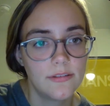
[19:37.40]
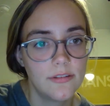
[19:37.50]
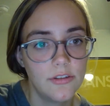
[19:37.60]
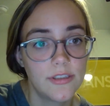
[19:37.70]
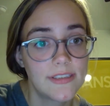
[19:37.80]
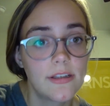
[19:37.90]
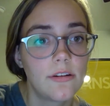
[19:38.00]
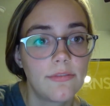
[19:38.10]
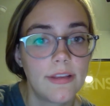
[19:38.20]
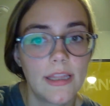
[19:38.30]
you can still
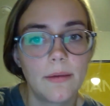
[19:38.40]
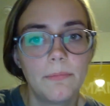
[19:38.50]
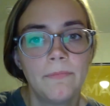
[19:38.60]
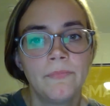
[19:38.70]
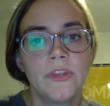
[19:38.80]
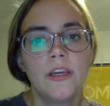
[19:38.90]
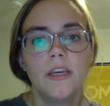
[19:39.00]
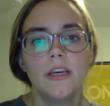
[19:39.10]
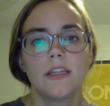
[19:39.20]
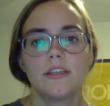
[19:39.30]
defend them.
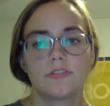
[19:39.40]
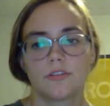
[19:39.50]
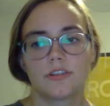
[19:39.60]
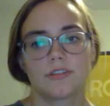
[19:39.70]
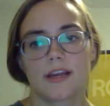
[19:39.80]
These are just